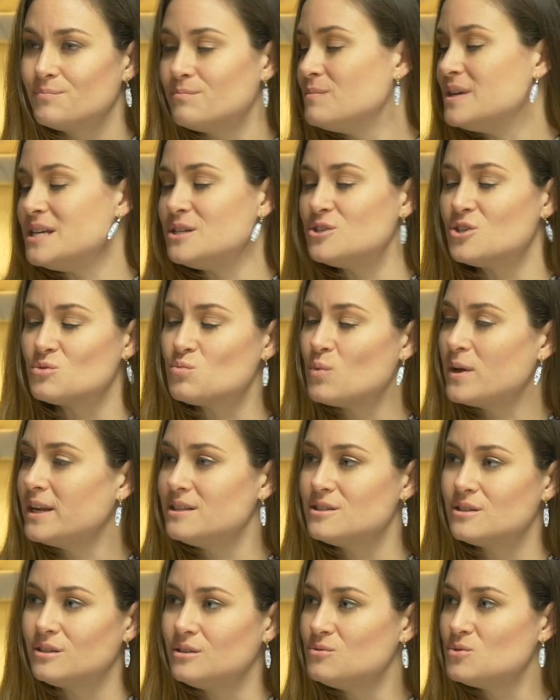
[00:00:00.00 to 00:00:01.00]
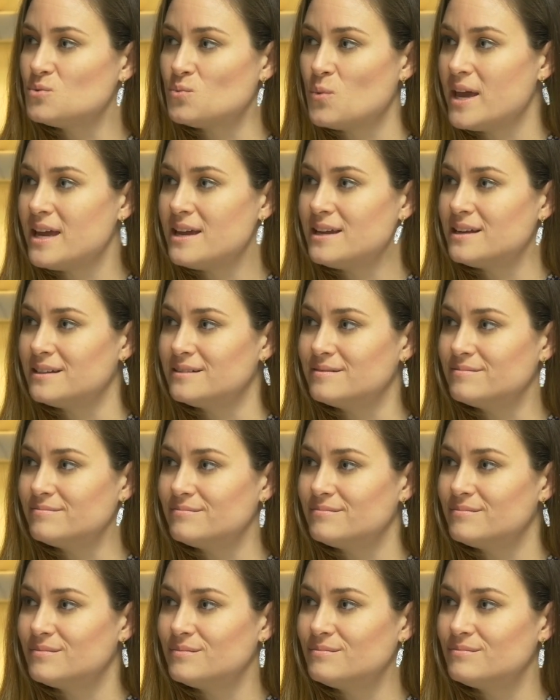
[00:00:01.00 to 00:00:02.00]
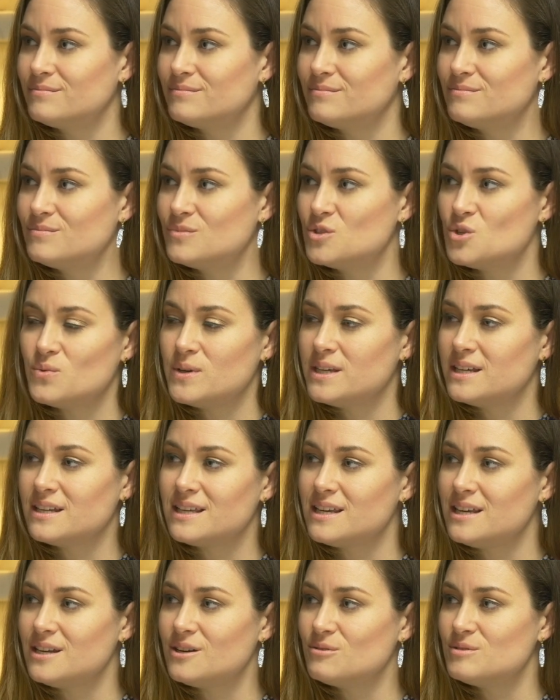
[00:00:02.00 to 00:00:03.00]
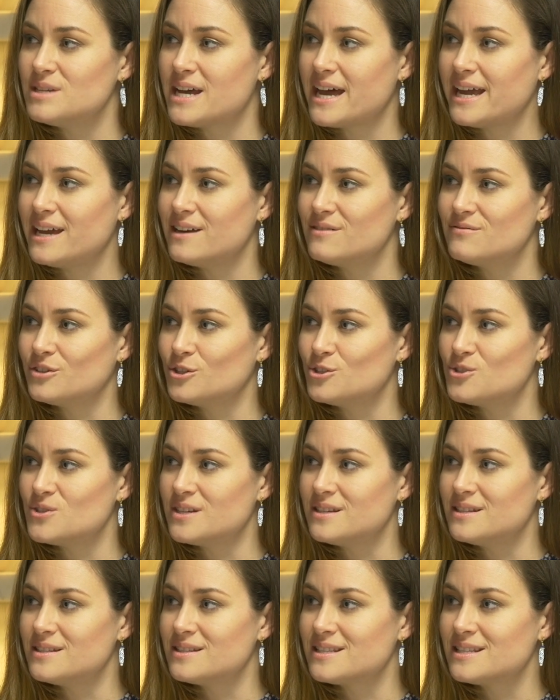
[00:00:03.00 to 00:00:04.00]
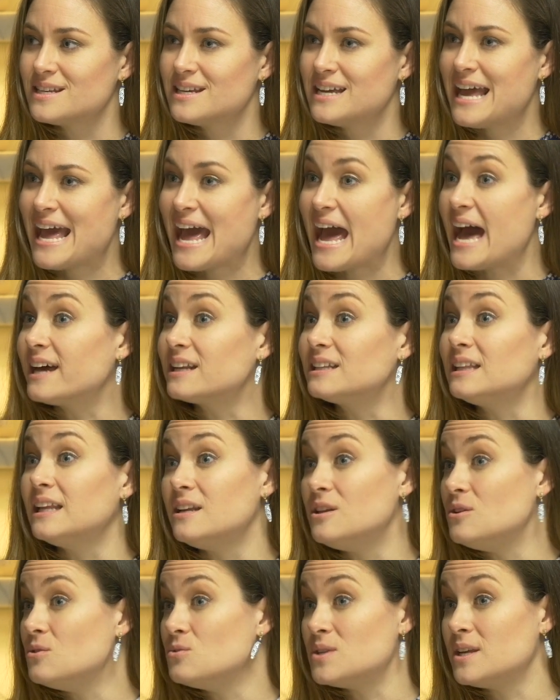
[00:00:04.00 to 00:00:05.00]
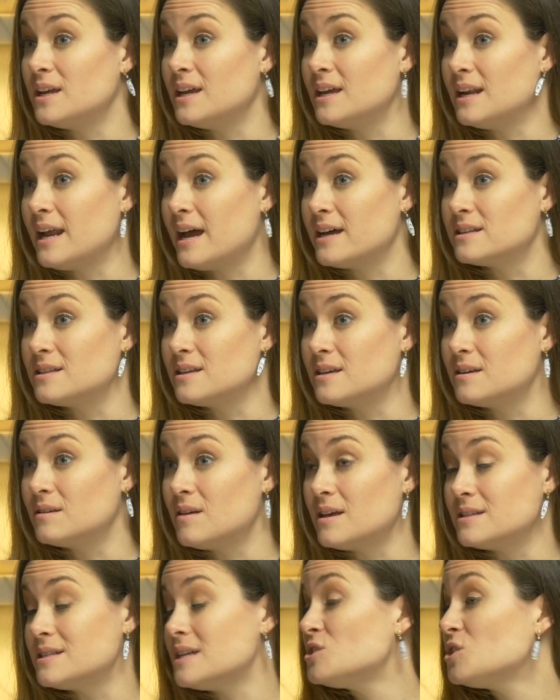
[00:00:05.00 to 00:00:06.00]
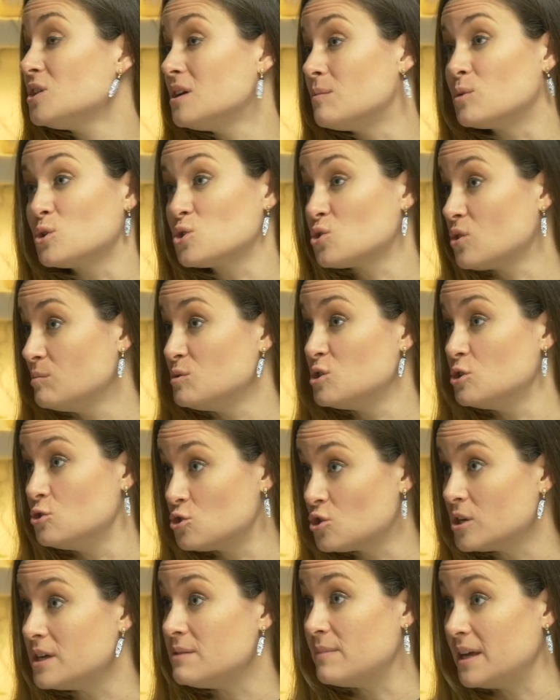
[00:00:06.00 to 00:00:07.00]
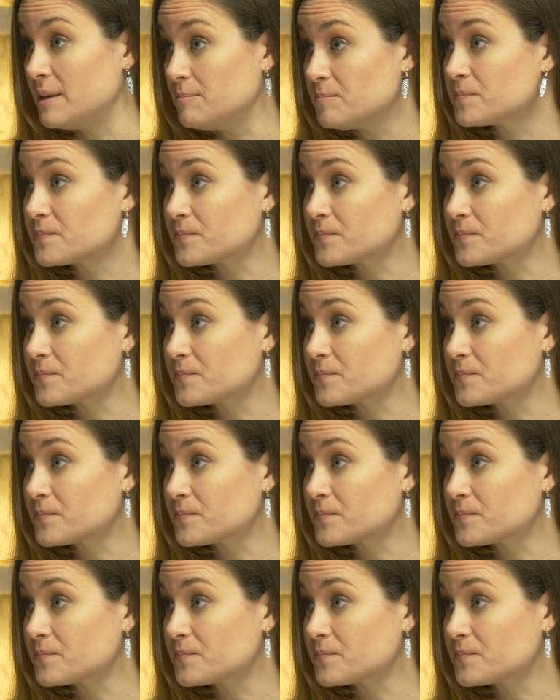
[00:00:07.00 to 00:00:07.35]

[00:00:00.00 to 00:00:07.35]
me just wanting to lose weight and doing a keto diet versus Adelaide using it as essentially a prescription treatment?